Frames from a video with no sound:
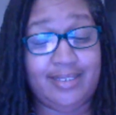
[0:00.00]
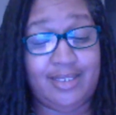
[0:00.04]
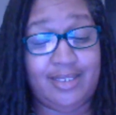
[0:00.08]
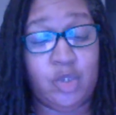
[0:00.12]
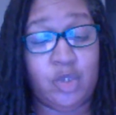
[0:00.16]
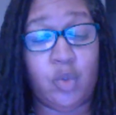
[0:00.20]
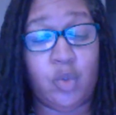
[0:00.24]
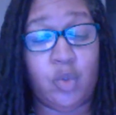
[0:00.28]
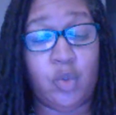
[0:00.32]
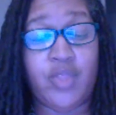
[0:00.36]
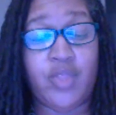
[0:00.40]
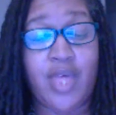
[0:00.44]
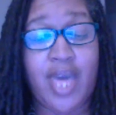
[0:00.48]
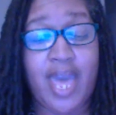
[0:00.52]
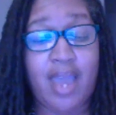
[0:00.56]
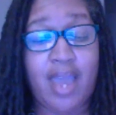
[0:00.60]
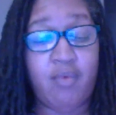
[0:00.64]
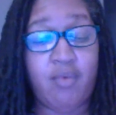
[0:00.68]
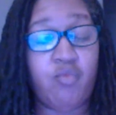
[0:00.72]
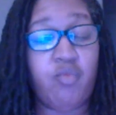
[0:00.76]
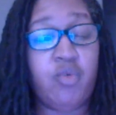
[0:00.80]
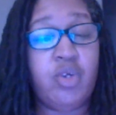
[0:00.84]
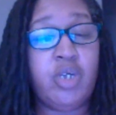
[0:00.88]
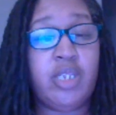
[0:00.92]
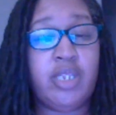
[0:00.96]
So that
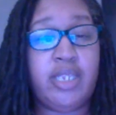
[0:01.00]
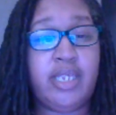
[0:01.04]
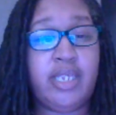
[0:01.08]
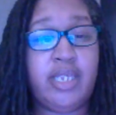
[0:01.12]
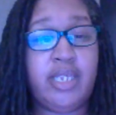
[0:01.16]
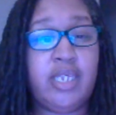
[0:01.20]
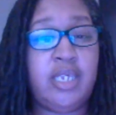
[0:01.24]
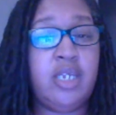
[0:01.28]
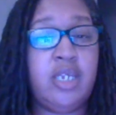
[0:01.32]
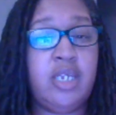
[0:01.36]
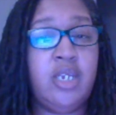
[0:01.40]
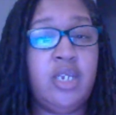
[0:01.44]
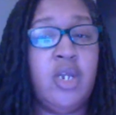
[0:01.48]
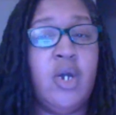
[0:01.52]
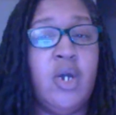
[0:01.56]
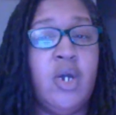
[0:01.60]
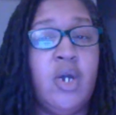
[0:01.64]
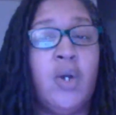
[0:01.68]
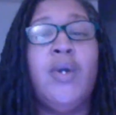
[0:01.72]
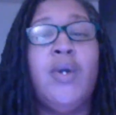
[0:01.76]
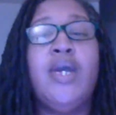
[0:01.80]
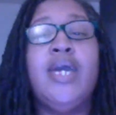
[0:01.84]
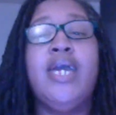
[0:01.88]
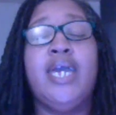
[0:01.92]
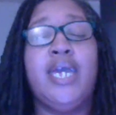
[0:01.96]
really, you know,
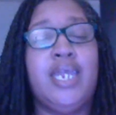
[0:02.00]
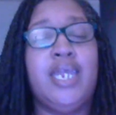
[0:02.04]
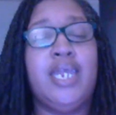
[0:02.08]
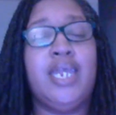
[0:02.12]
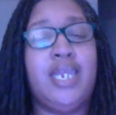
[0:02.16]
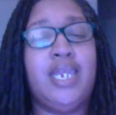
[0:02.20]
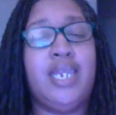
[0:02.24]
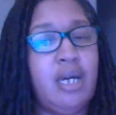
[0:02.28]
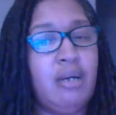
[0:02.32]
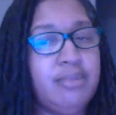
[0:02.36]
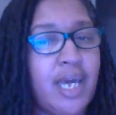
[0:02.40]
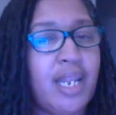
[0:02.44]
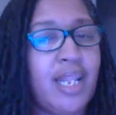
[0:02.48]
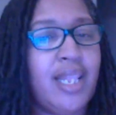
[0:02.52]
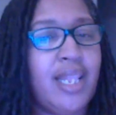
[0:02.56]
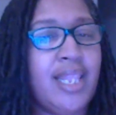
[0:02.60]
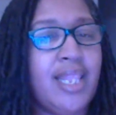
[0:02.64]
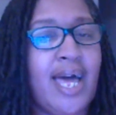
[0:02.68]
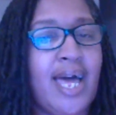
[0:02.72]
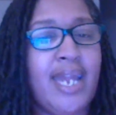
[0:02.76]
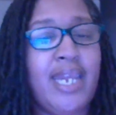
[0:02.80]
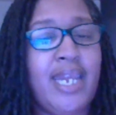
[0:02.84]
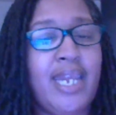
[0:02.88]
it helped out a lot.